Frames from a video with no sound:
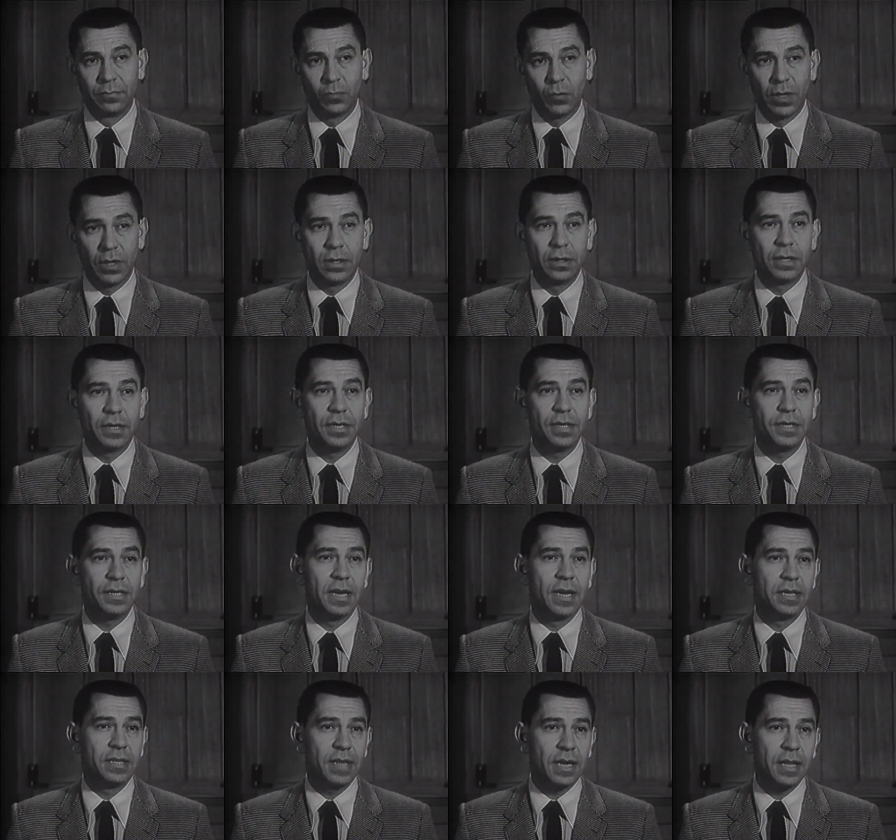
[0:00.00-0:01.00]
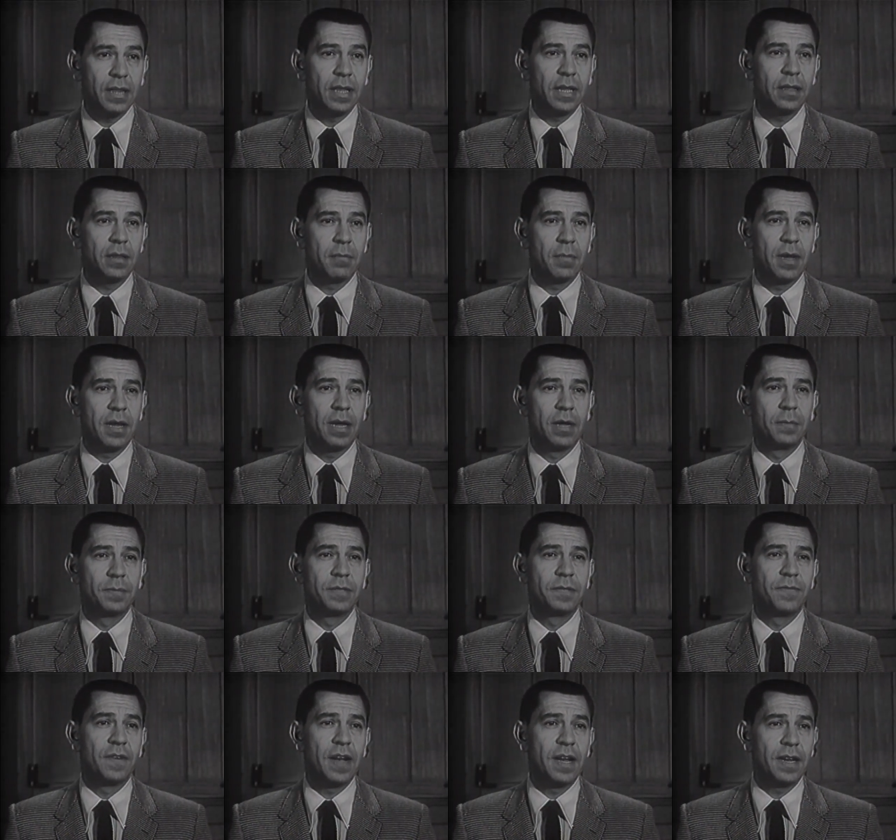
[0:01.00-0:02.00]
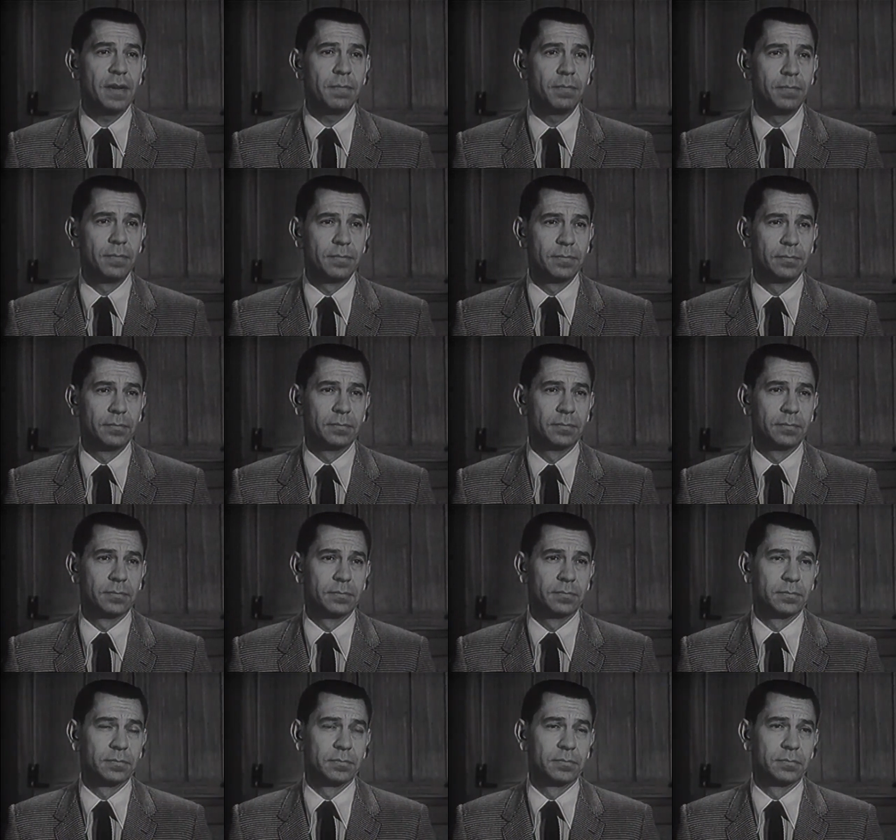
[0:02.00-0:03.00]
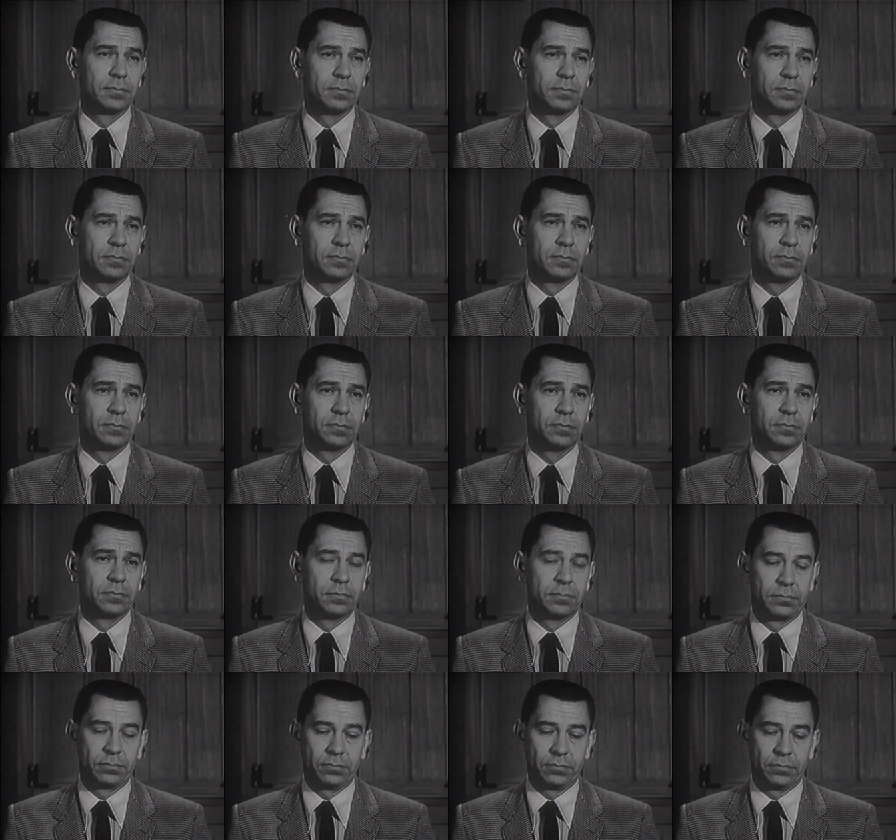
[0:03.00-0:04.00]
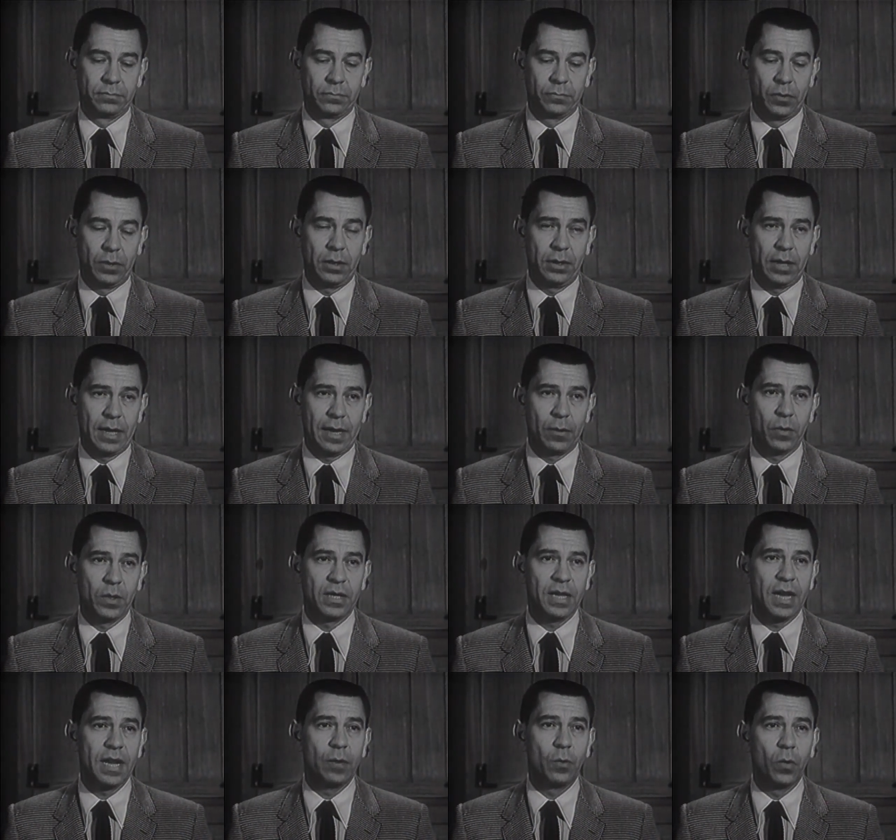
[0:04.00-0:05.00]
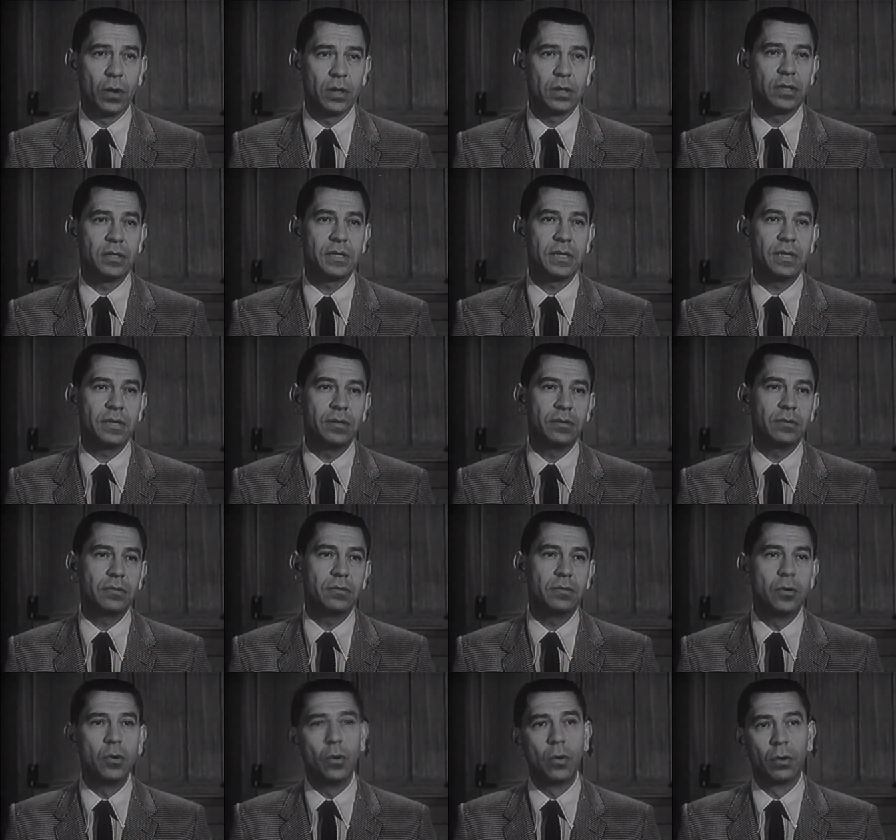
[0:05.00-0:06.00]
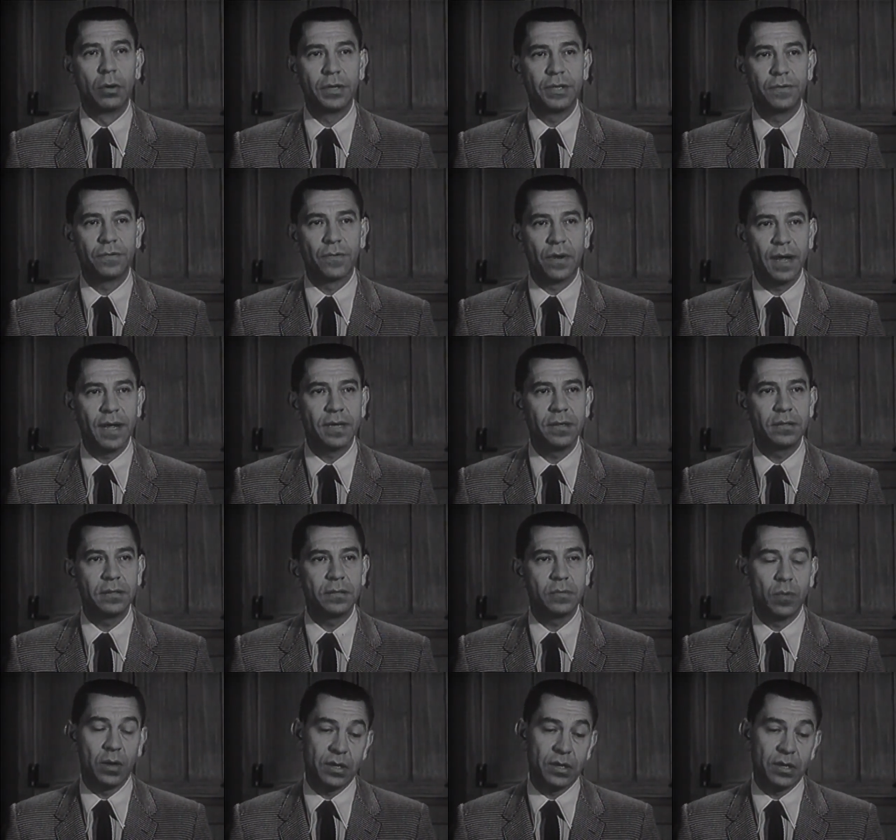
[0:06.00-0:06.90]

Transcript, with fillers: Well, can you tell us anything that might help us find him? Like what? Well, like what kind of work does he do? Who are his friends?